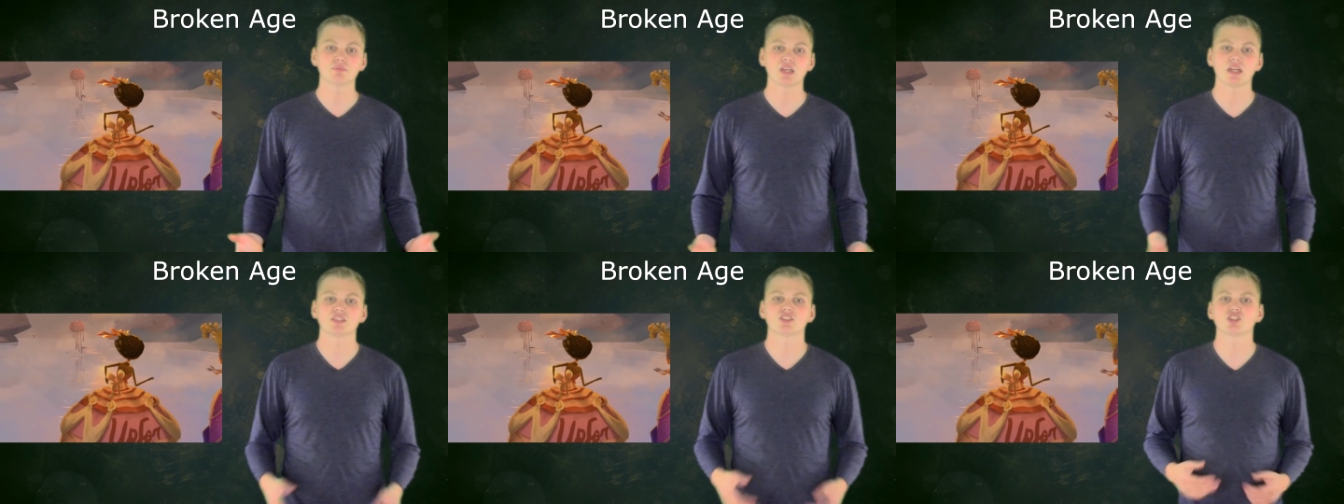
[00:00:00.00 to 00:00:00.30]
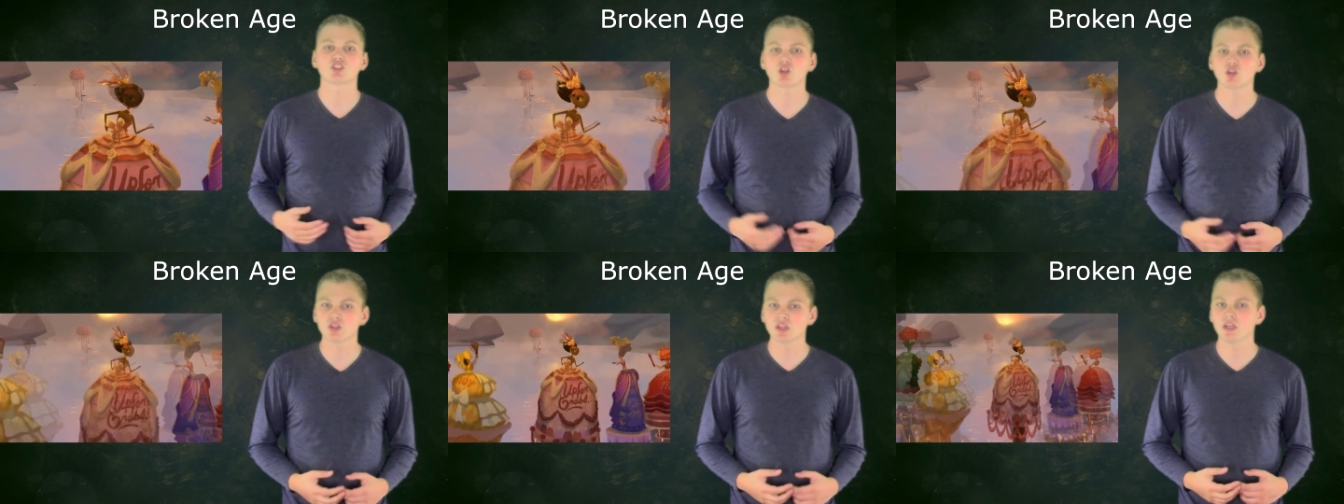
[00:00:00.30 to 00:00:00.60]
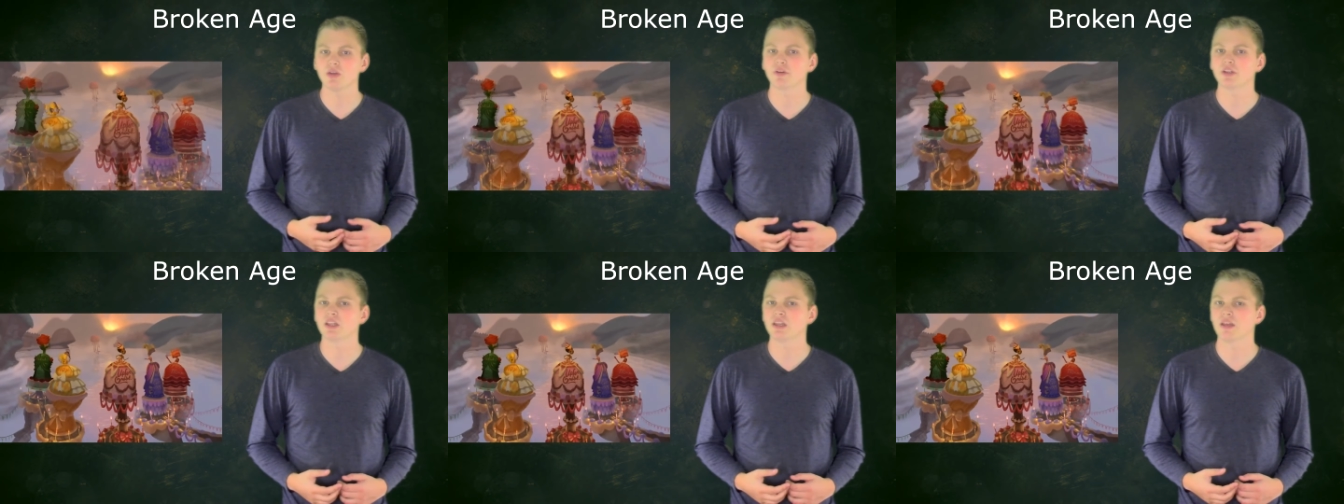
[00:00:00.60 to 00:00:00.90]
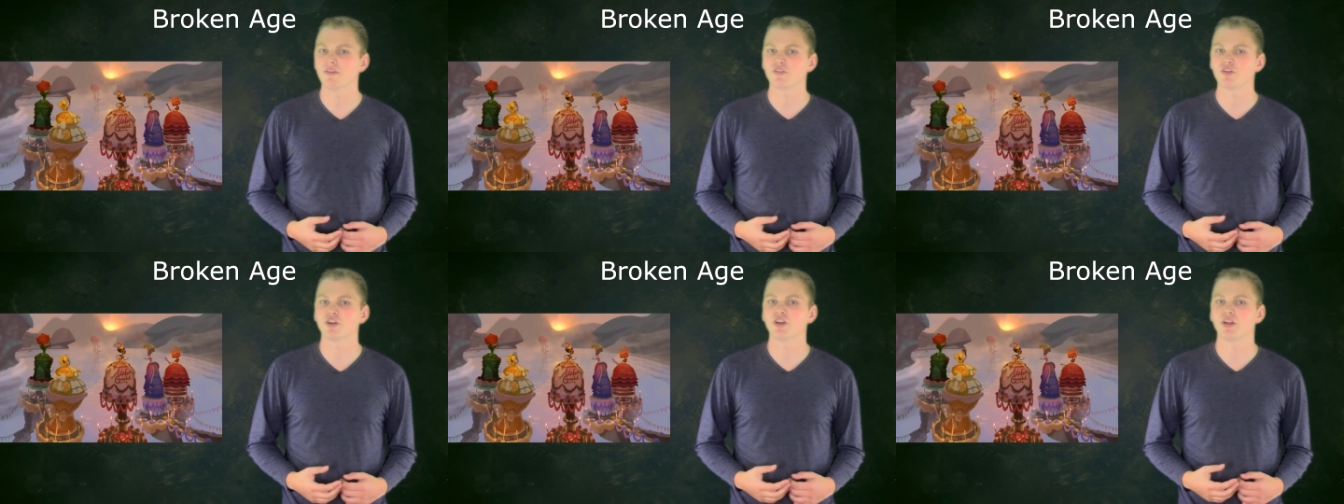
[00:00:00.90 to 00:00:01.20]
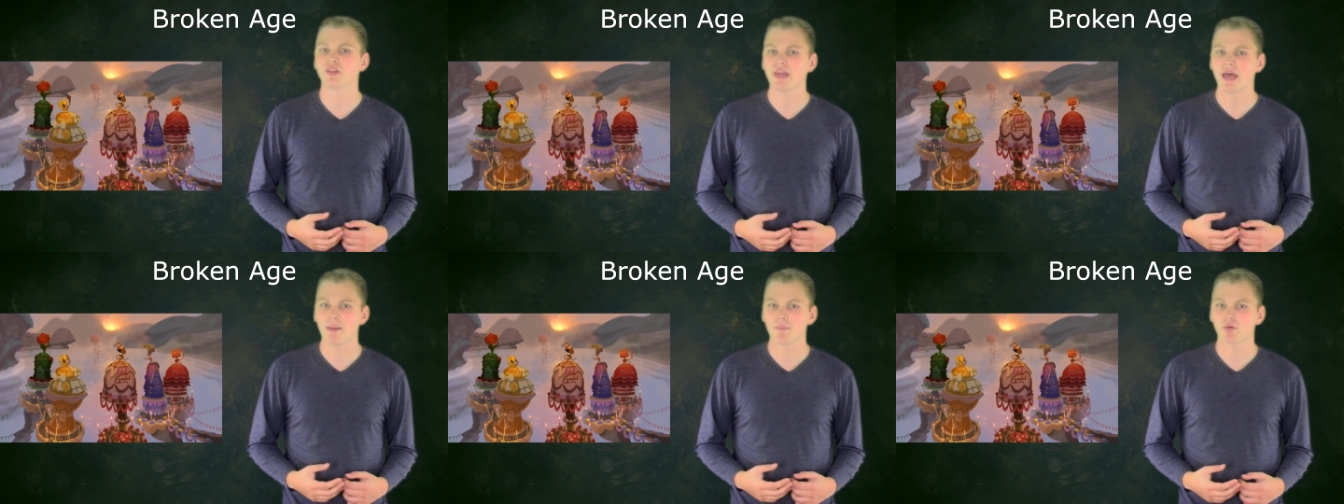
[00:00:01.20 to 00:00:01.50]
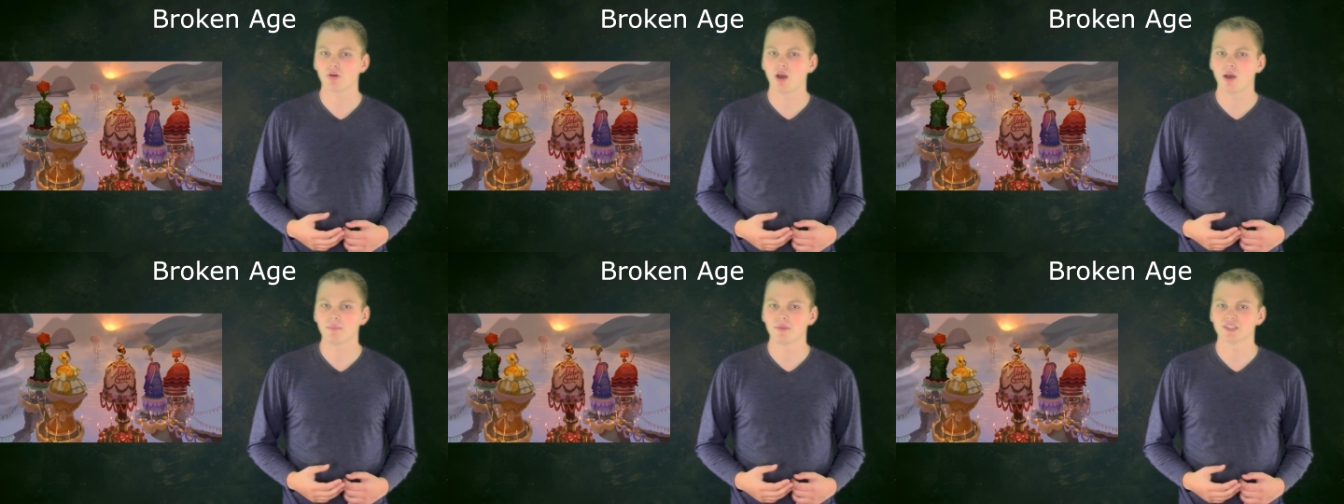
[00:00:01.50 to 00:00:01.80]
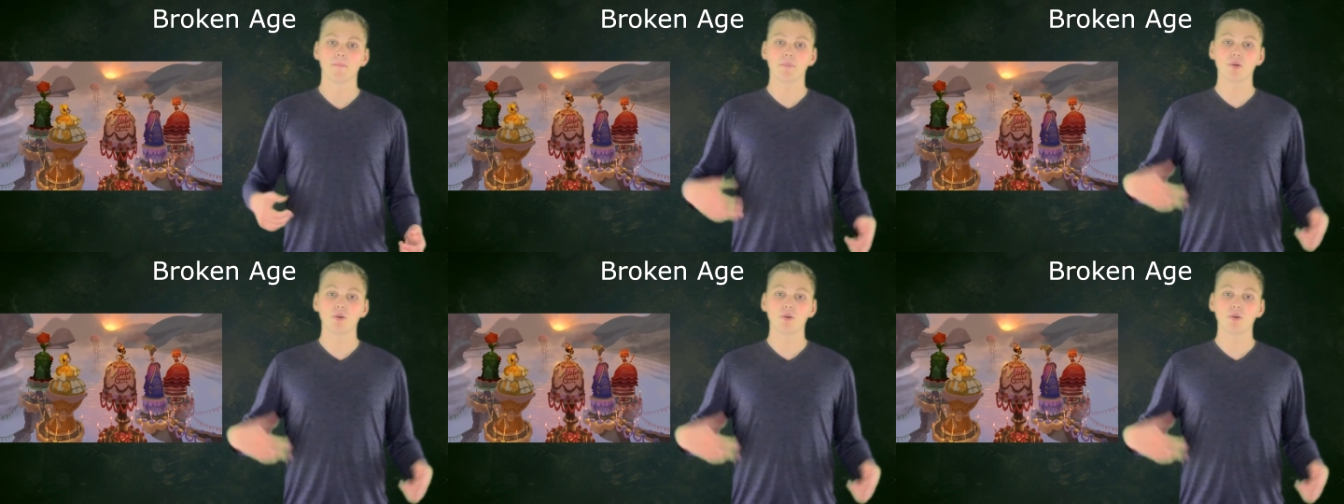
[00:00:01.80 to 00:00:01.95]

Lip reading: and certainly delivered on that promise.